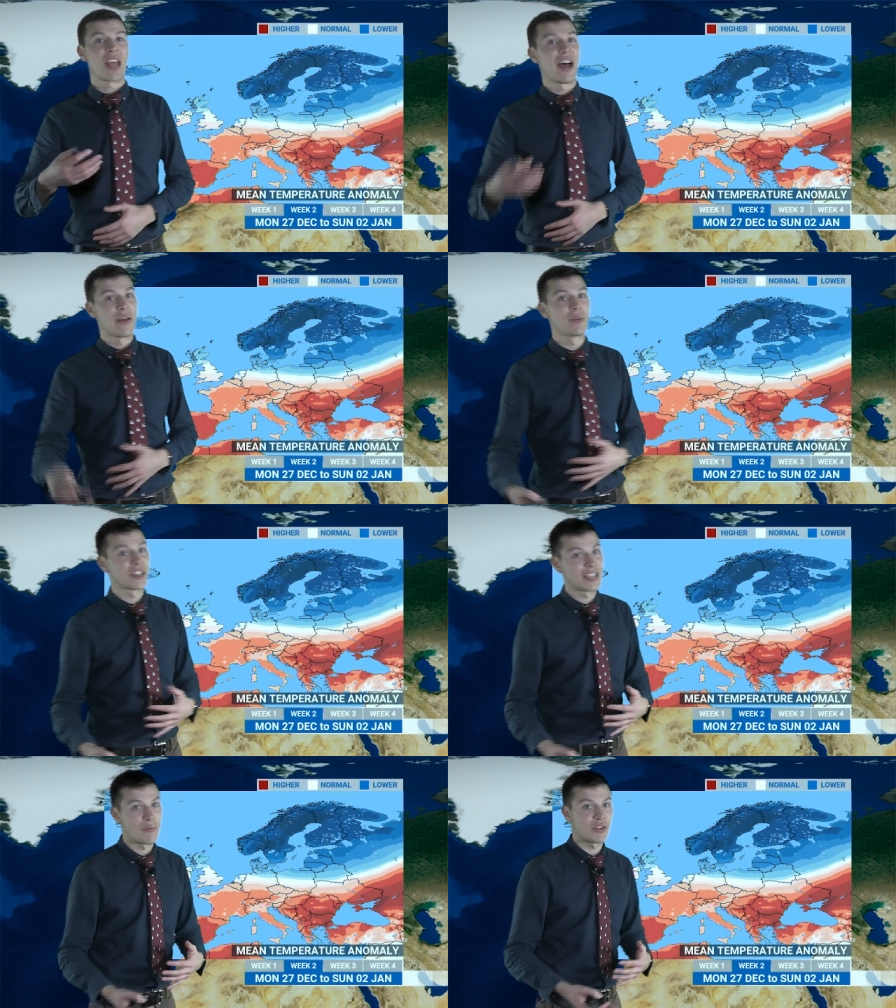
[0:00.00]
And then with
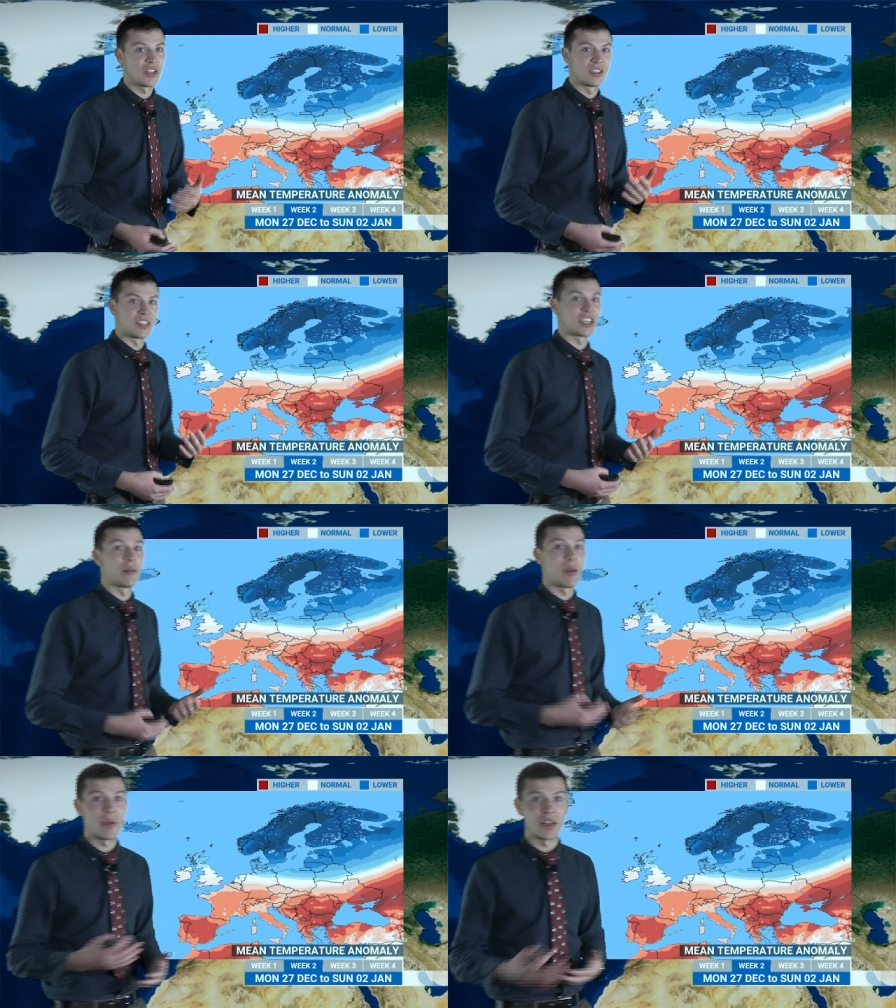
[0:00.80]
the temperatures, there's going
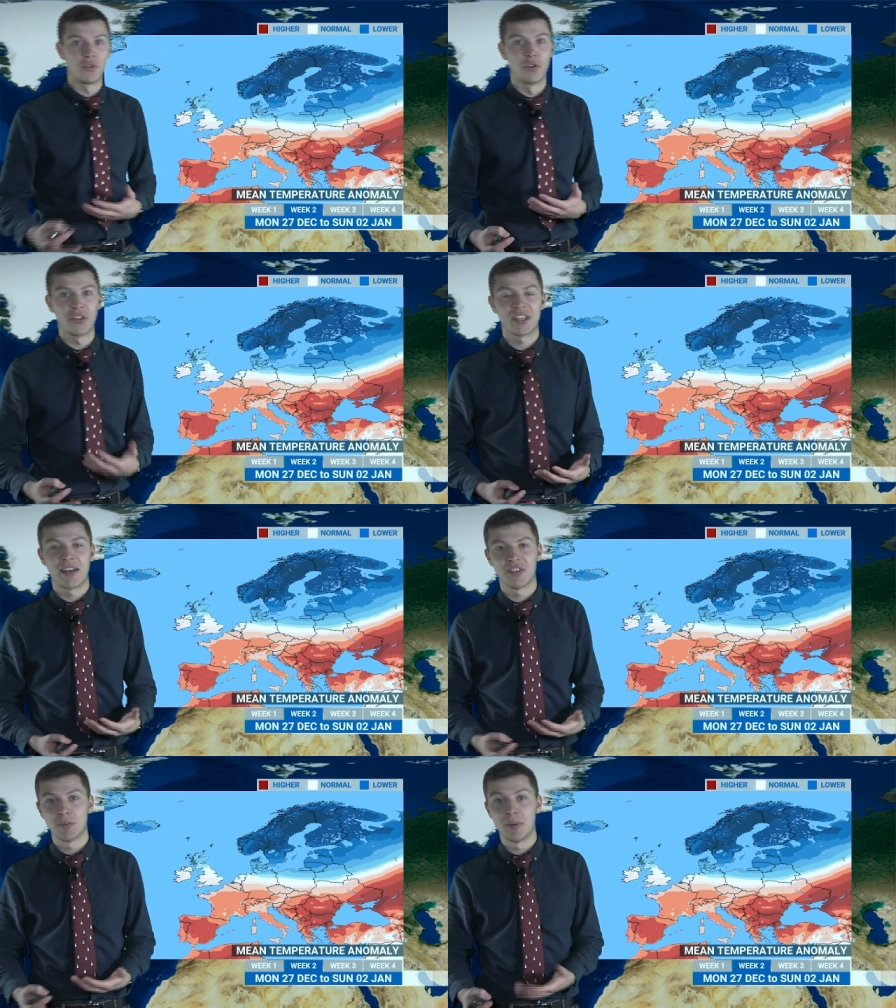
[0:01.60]
to be a big
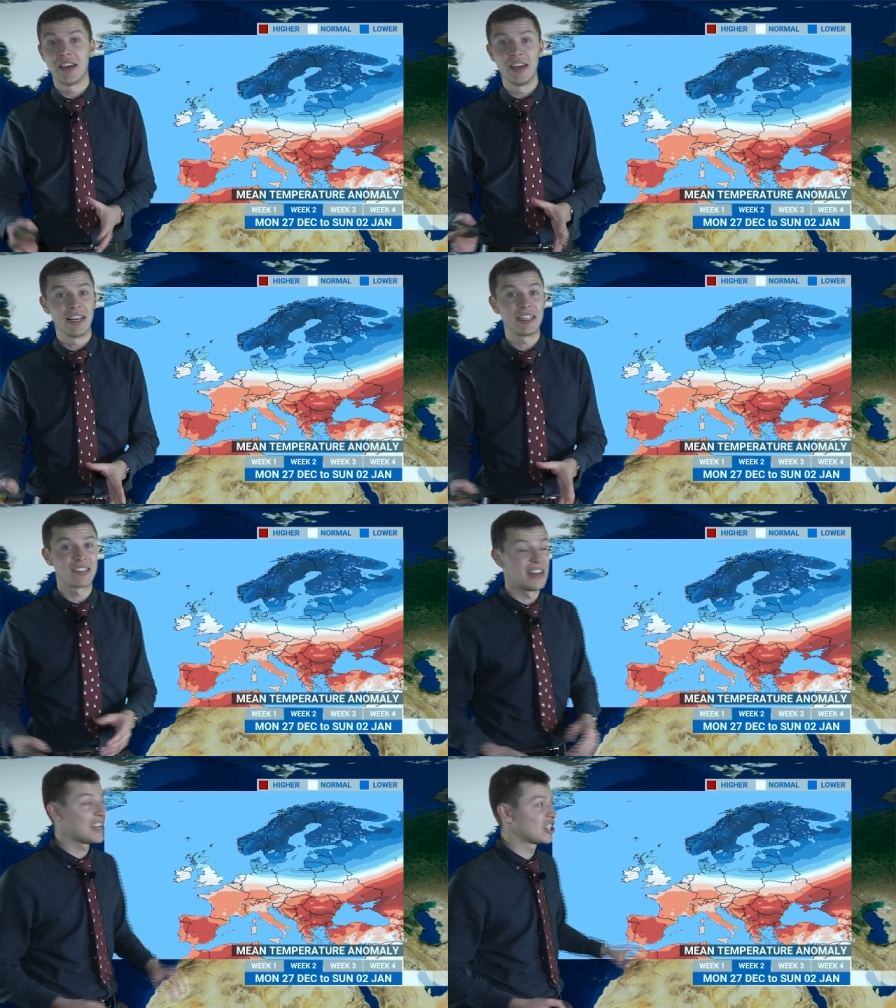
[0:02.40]
north-south split, at least
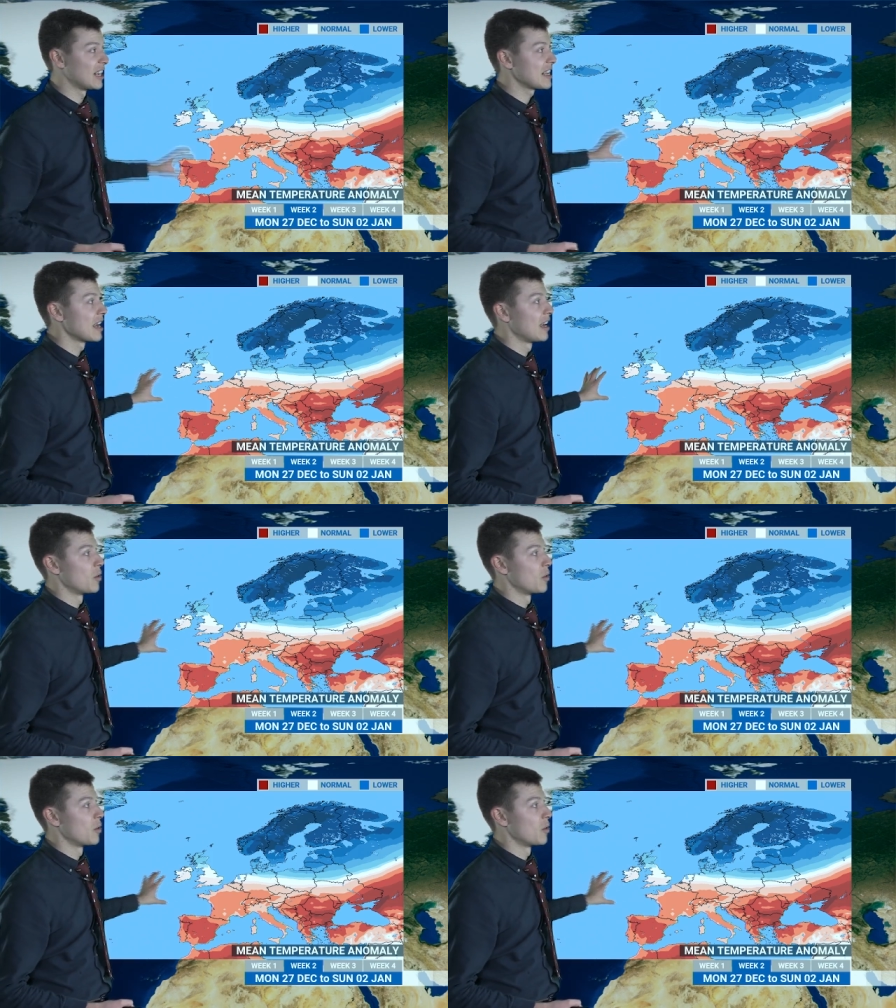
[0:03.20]
initially,